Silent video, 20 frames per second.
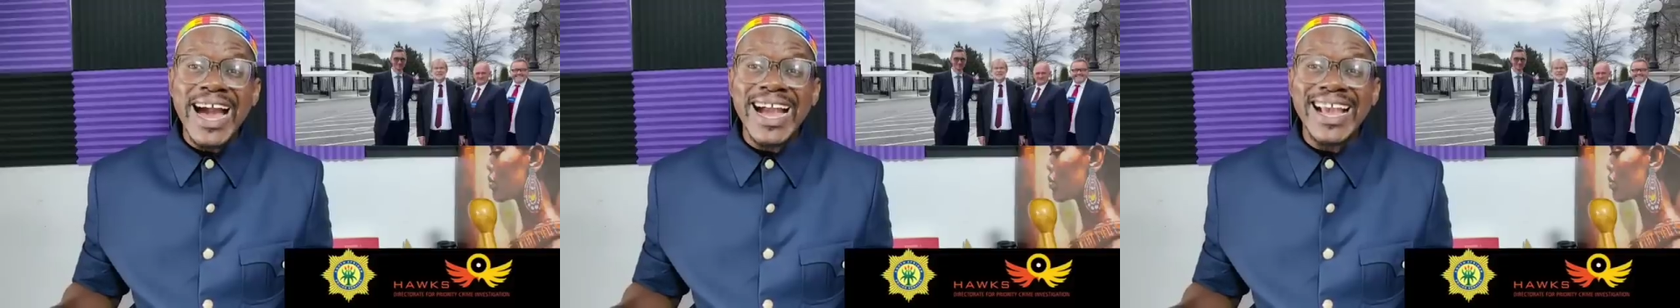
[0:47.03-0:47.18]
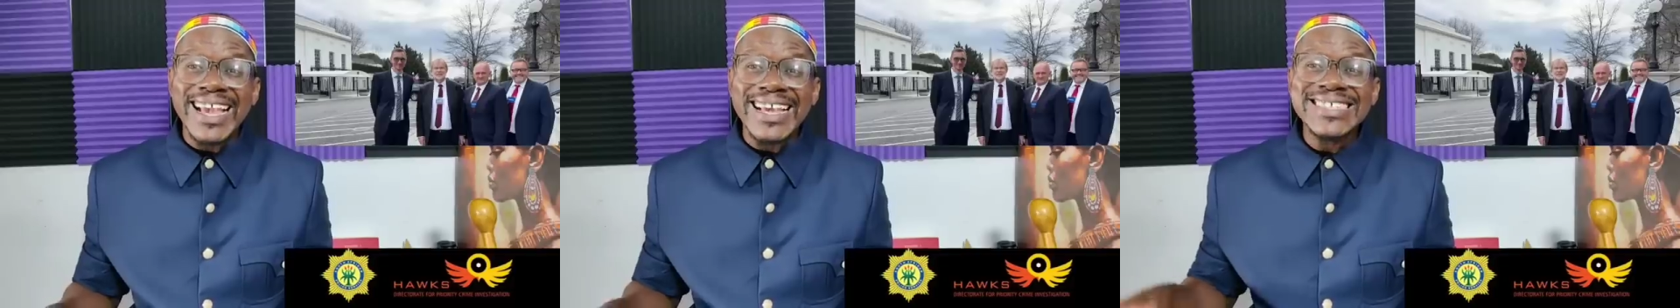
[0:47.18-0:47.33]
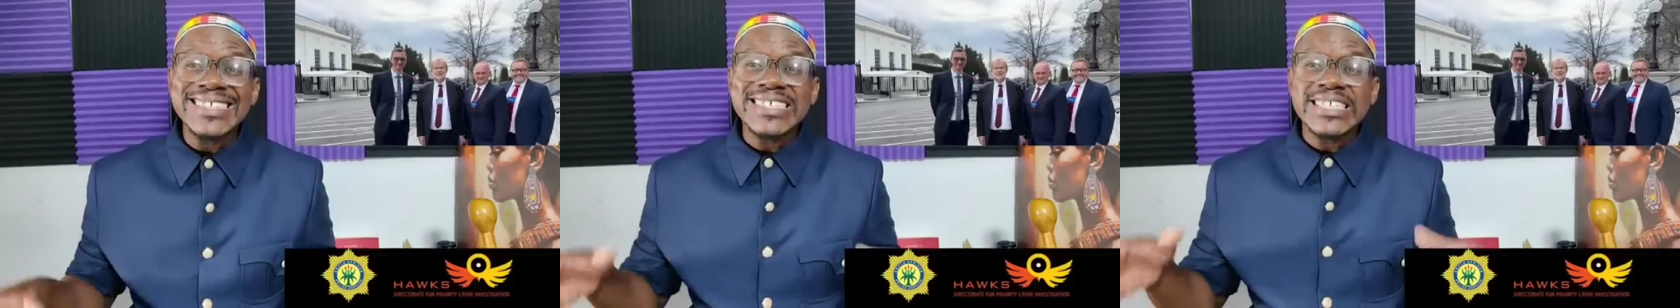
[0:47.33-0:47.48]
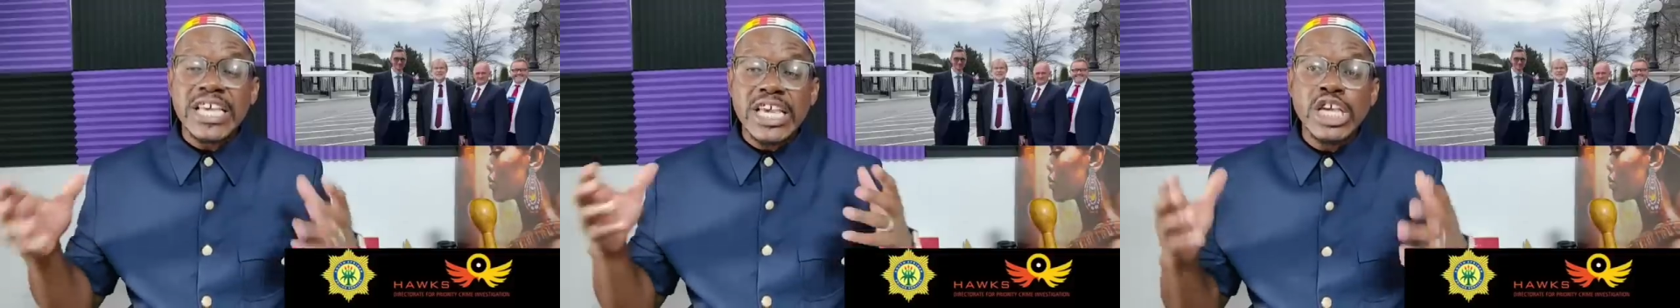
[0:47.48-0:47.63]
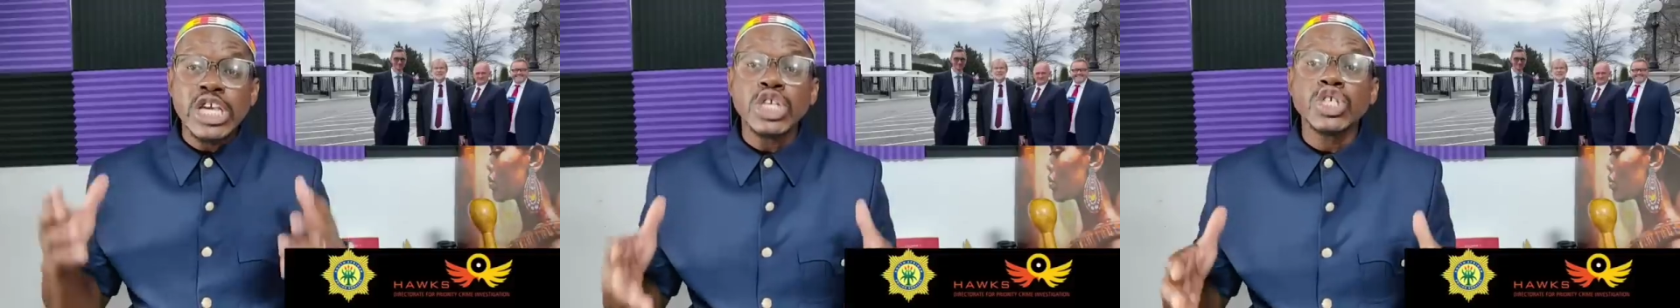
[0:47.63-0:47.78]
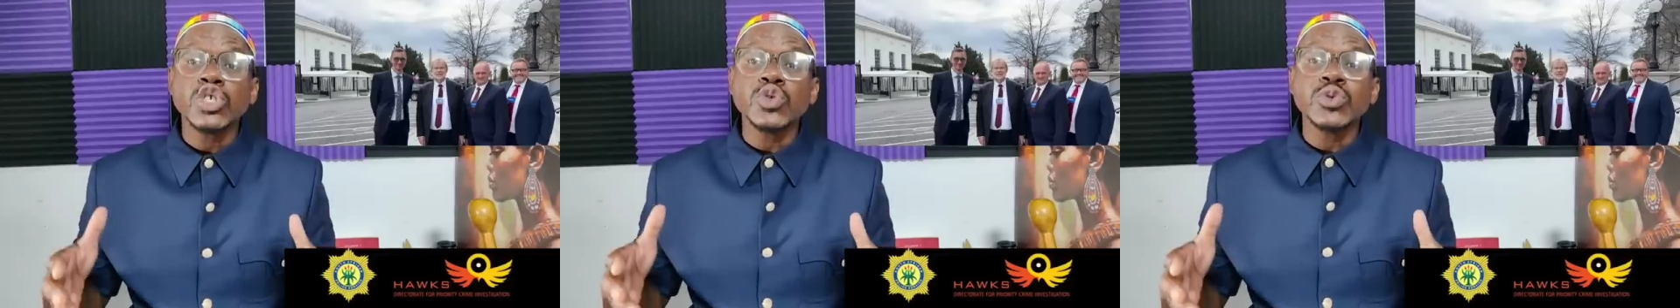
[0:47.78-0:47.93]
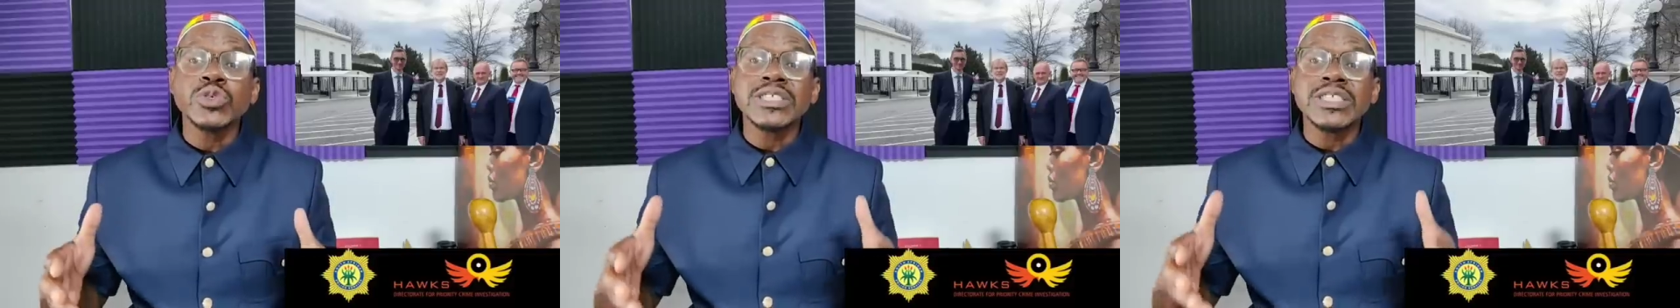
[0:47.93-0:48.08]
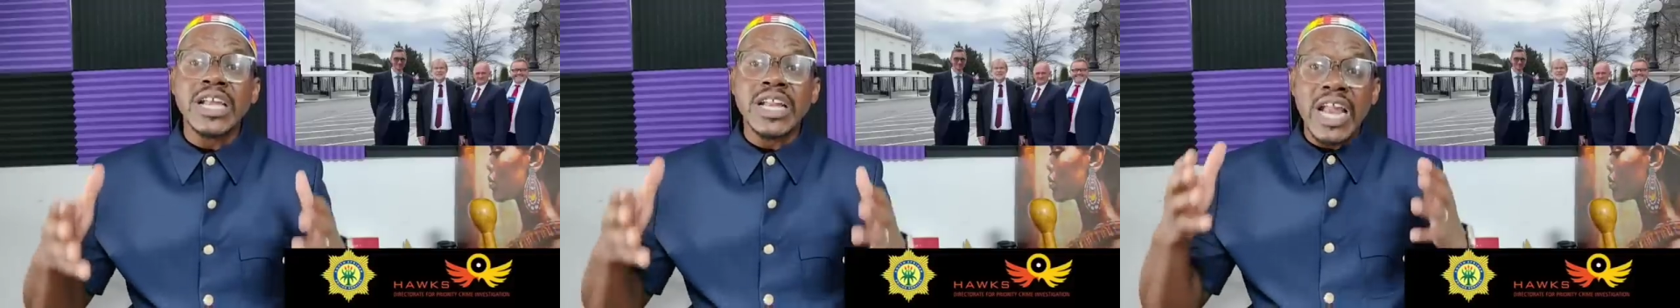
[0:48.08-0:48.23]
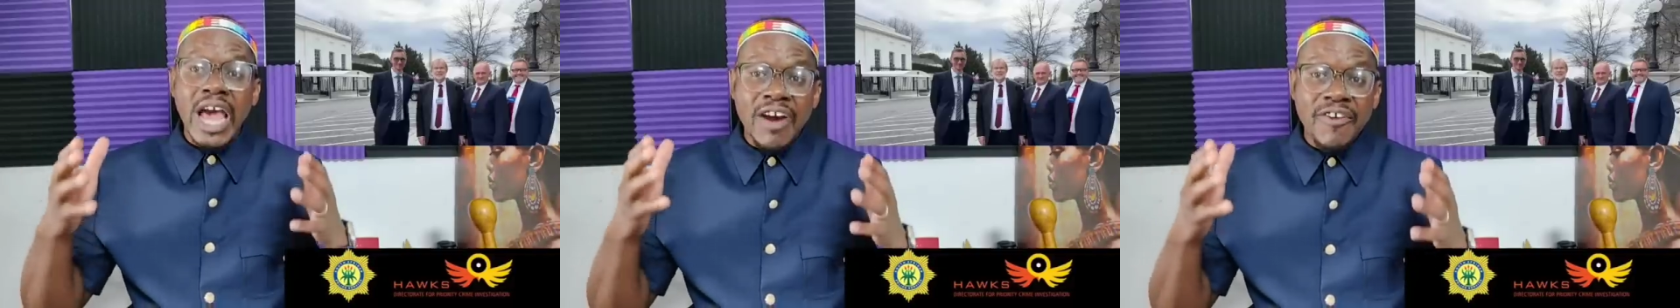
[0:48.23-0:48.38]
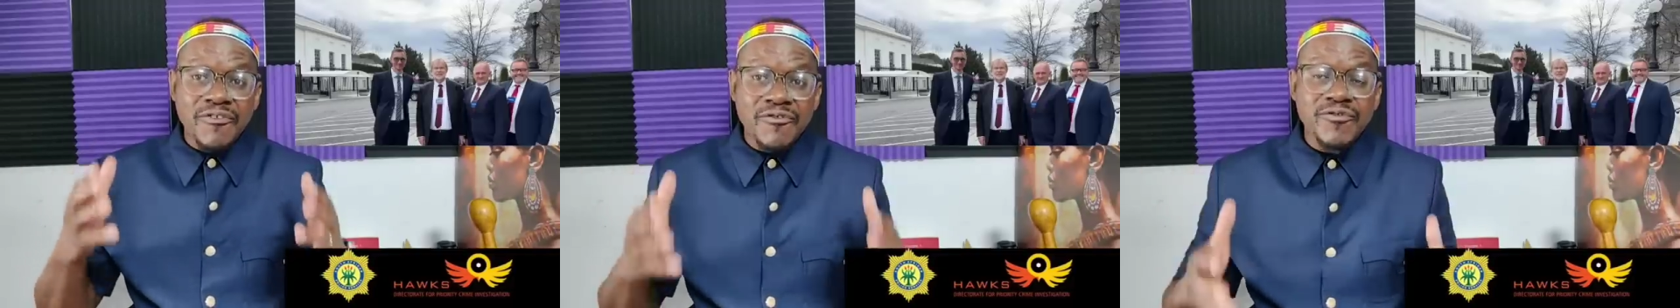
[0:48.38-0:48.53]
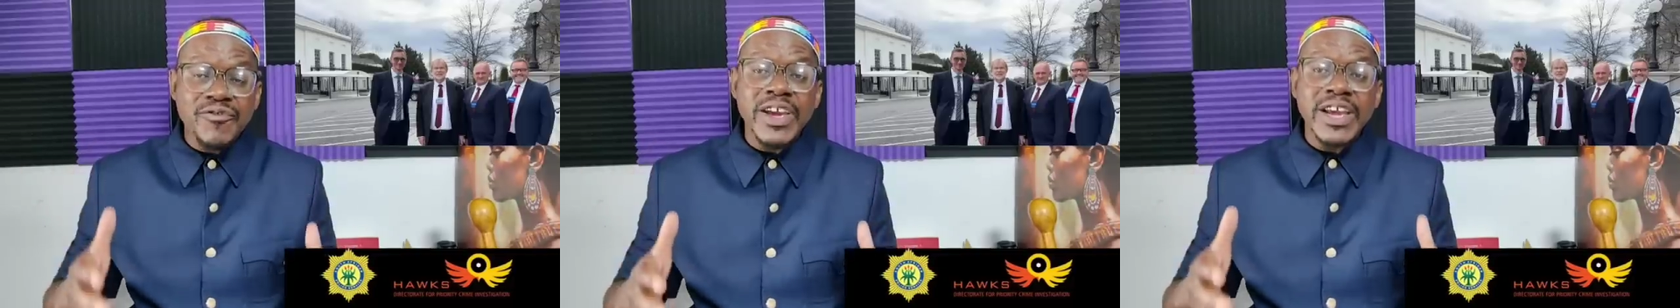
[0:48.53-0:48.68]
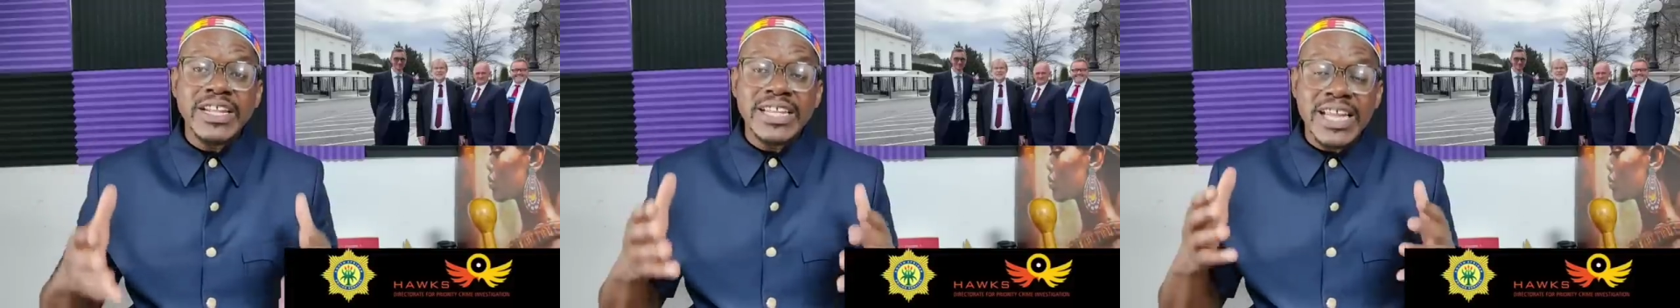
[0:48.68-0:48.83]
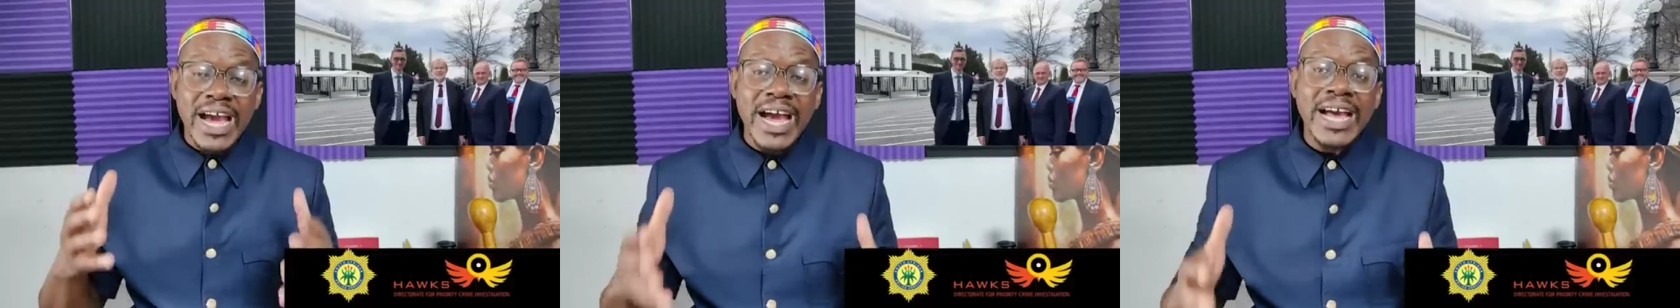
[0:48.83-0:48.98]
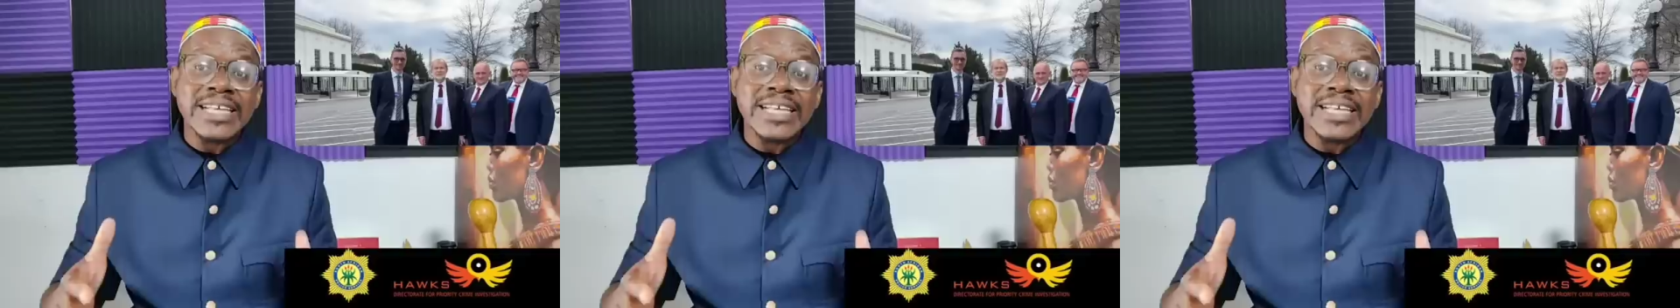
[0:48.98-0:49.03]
against issues that affect